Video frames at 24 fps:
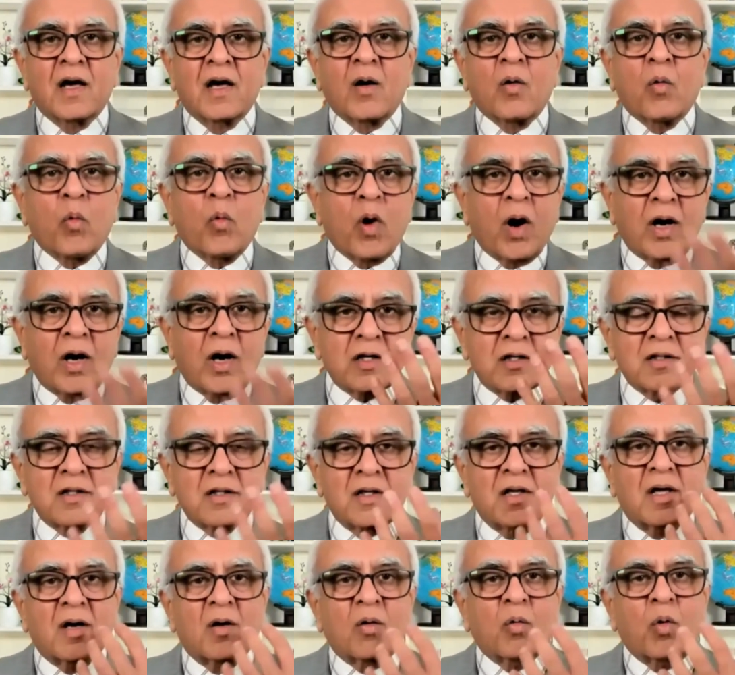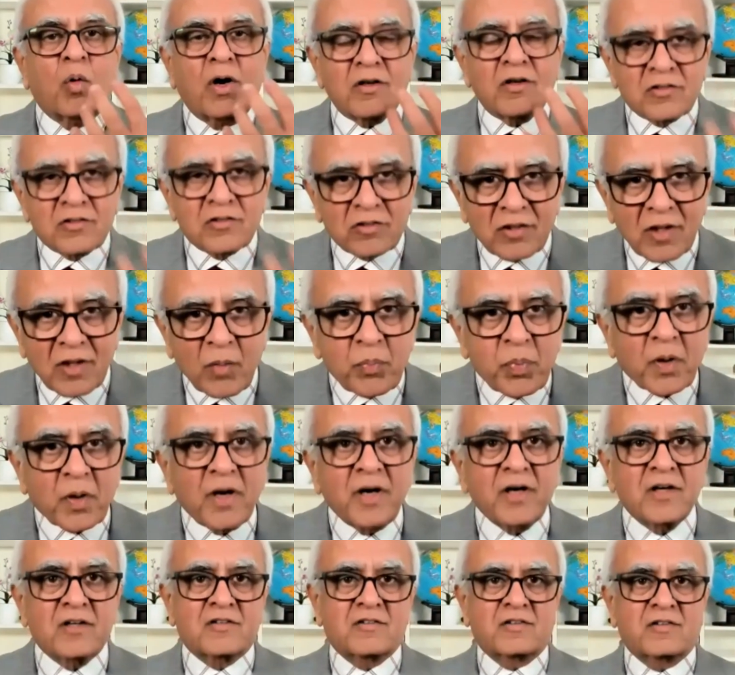What
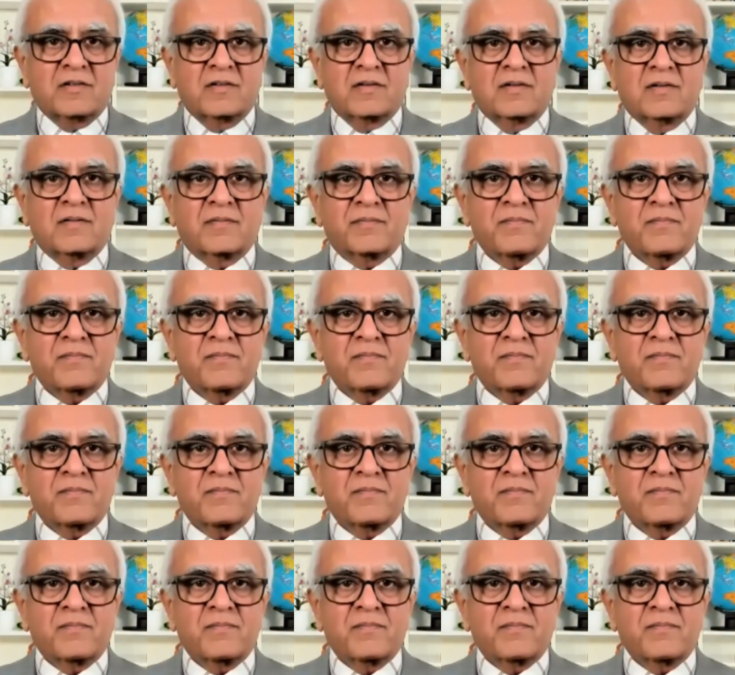separates